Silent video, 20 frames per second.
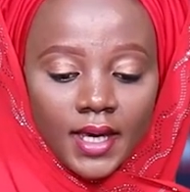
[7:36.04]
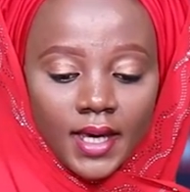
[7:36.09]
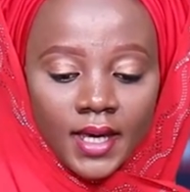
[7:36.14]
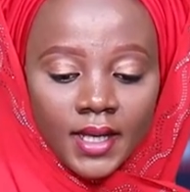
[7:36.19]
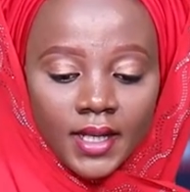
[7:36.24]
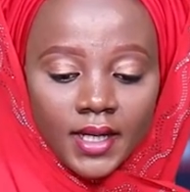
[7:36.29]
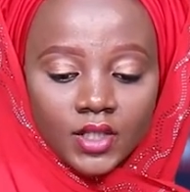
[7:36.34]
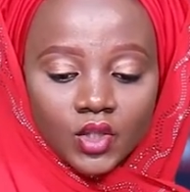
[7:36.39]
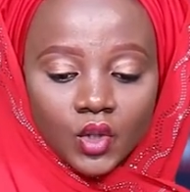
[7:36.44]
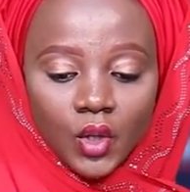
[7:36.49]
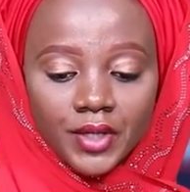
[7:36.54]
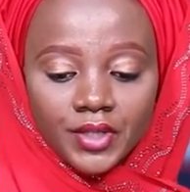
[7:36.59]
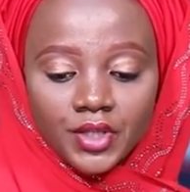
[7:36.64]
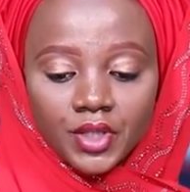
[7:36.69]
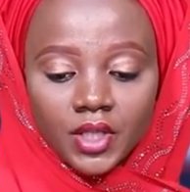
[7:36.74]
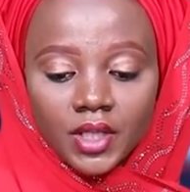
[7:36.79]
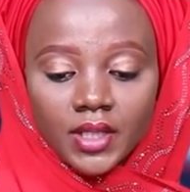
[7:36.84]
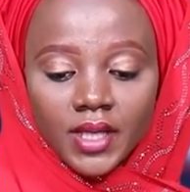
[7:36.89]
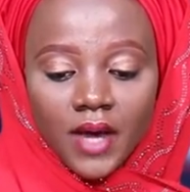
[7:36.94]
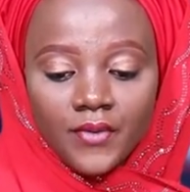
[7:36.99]
In its
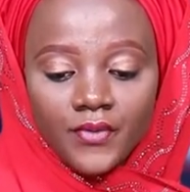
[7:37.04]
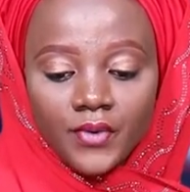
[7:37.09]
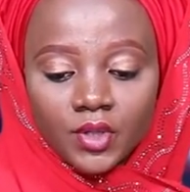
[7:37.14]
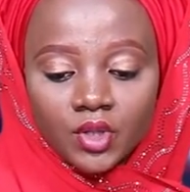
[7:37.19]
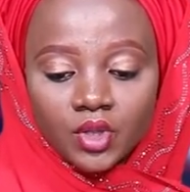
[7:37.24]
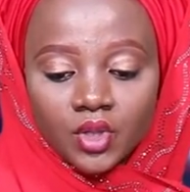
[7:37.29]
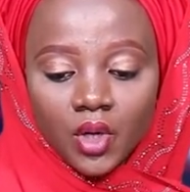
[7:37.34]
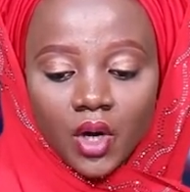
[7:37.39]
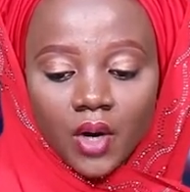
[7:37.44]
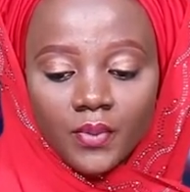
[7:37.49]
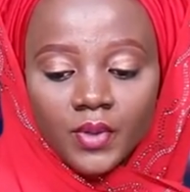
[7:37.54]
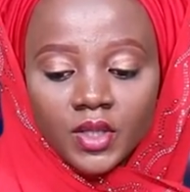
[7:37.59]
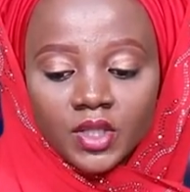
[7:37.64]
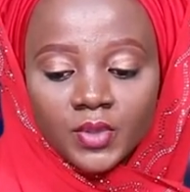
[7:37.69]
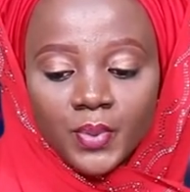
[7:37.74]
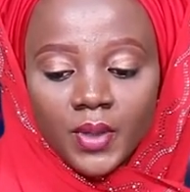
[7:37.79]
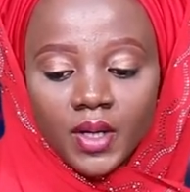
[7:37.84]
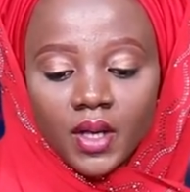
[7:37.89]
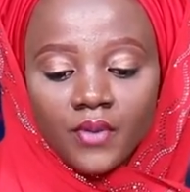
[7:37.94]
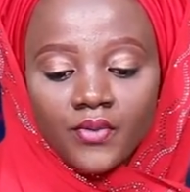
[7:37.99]
continued effort to curb the
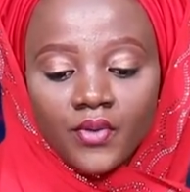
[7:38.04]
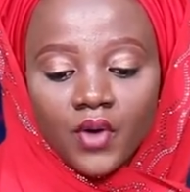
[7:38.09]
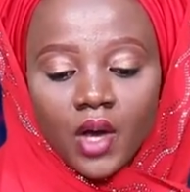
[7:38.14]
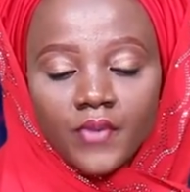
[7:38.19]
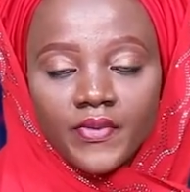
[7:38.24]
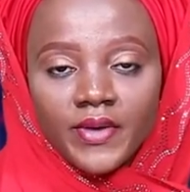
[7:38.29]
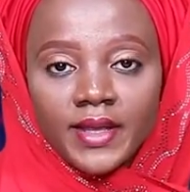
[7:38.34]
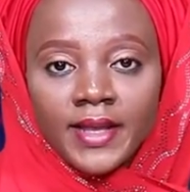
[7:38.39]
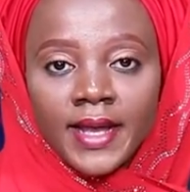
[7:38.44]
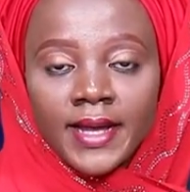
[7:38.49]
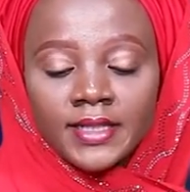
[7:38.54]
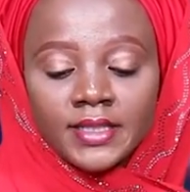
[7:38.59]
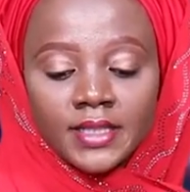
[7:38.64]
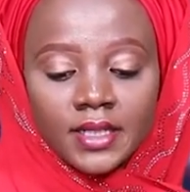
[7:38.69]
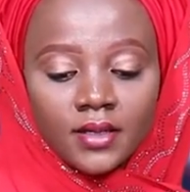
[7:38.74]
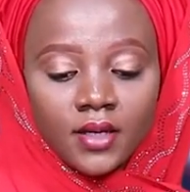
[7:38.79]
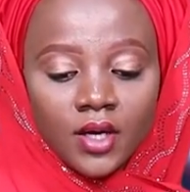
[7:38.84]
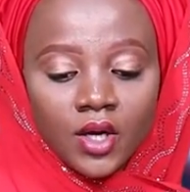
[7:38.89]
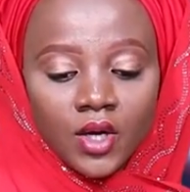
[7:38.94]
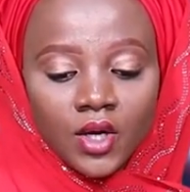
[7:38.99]
spread of
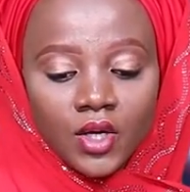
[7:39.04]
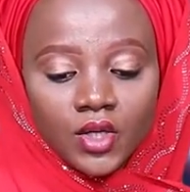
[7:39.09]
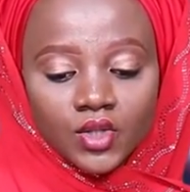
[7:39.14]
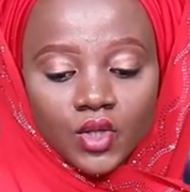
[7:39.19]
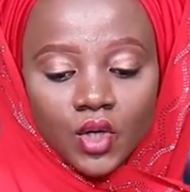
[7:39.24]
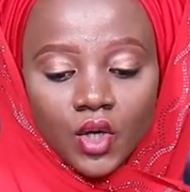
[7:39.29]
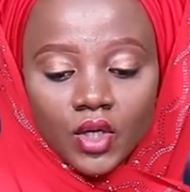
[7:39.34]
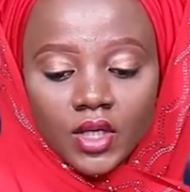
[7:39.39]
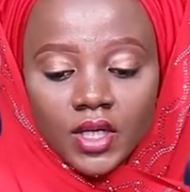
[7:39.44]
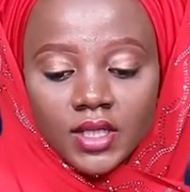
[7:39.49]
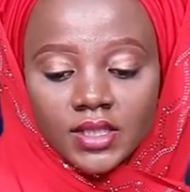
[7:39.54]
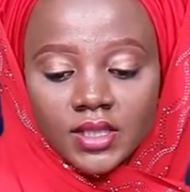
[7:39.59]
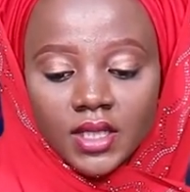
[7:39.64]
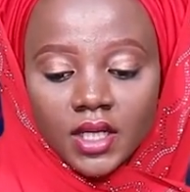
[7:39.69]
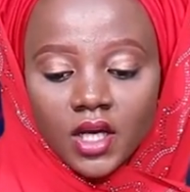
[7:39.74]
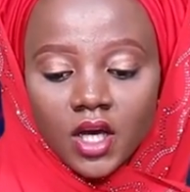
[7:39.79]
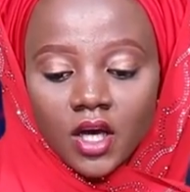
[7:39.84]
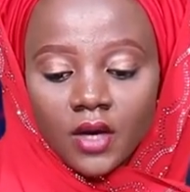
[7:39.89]
COVID-19, Sokoto State